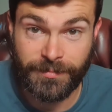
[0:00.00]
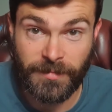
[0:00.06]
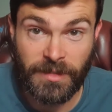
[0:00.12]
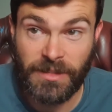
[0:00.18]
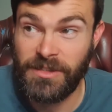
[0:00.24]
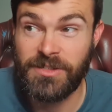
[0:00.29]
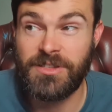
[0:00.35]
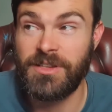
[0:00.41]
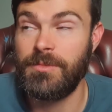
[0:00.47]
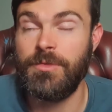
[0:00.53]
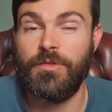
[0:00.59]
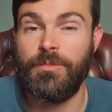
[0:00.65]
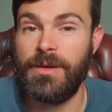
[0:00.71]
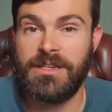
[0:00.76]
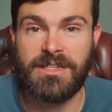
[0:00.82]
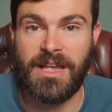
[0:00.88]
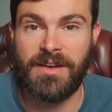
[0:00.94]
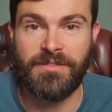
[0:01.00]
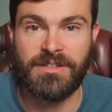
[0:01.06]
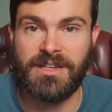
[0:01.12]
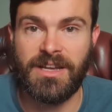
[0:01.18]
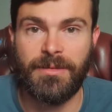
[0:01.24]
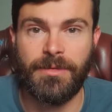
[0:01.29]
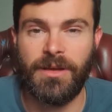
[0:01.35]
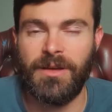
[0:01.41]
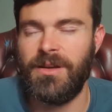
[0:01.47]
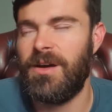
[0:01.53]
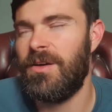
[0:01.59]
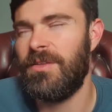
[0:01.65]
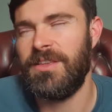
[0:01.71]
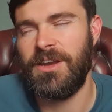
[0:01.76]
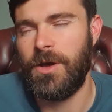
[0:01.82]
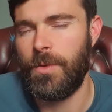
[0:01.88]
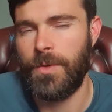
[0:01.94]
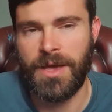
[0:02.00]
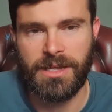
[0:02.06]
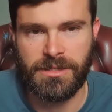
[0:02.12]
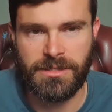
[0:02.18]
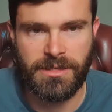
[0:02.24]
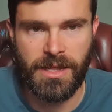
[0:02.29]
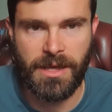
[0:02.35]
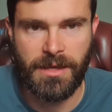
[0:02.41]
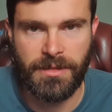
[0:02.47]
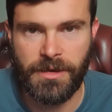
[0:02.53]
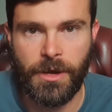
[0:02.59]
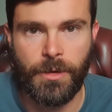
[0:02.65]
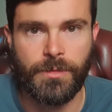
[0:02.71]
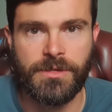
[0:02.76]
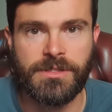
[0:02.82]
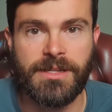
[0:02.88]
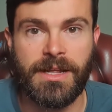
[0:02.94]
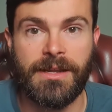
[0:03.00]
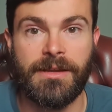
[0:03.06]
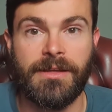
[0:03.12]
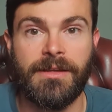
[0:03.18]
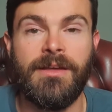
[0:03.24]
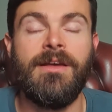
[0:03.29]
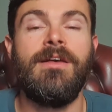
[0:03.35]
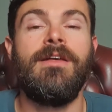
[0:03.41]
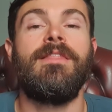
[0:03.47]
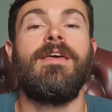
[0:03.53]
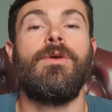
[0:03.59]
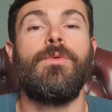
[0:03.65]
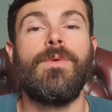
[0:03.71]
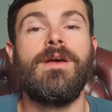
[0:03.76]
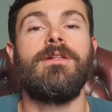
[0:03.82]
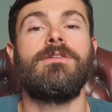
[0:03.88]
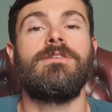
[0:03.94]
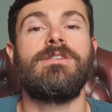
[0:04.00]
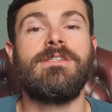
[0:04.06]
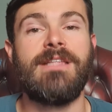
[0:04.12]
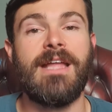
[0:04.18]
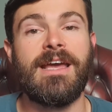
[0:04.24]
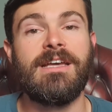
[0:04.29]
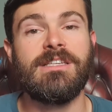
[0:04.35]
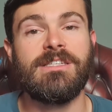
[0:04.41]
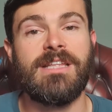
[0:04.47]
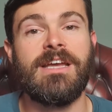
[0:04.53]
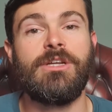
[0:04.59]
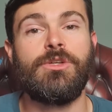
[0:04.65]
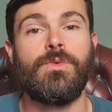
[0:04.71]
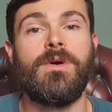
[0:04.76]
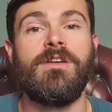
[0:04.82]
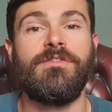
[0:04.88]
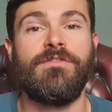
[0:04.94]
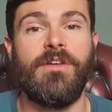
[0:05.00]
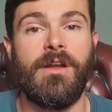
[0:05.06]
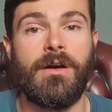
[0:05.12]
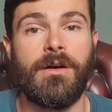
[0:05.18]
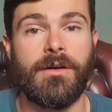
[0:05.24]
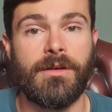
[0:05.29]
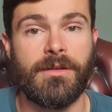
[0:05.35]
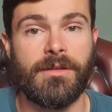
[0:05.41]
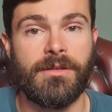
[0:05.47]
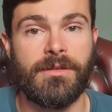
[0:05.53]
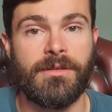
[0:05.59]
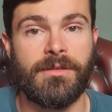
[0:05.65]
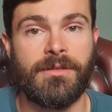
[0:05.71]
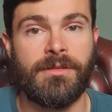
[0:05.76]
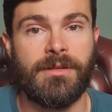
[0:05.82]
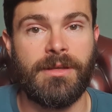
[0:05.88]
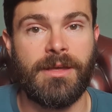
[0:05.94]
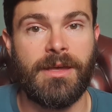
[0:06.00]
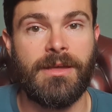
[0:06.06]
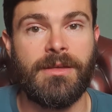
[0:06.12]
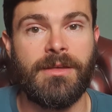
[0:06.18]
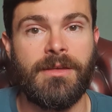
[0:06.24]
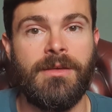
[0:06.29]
Your dog's going to move basically every time. You know, oh, they don't get to stay. They don't understand it. They will stay at stage 1 for longer. Okay?